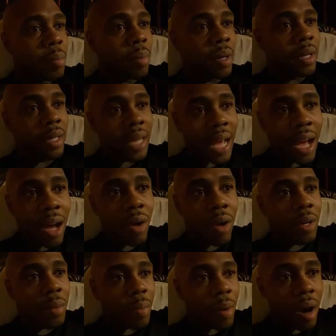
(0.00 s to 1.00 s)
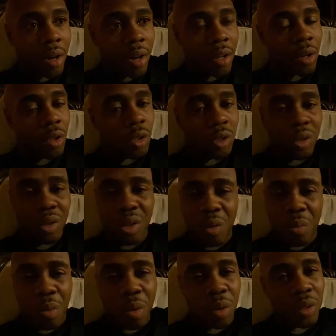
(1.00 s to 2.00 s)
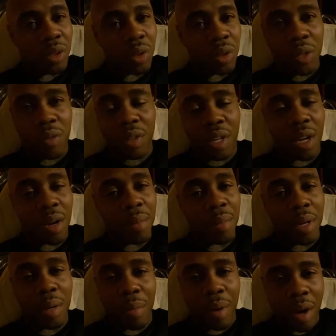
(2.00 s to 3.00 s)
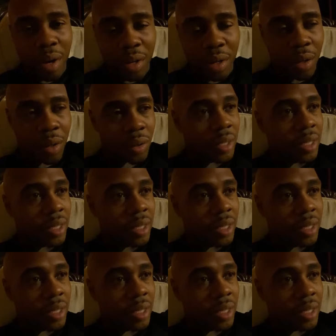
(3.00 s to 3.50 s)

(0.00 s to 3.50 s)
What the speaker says: But now in the barrios, you know, police don't even come in the barrios.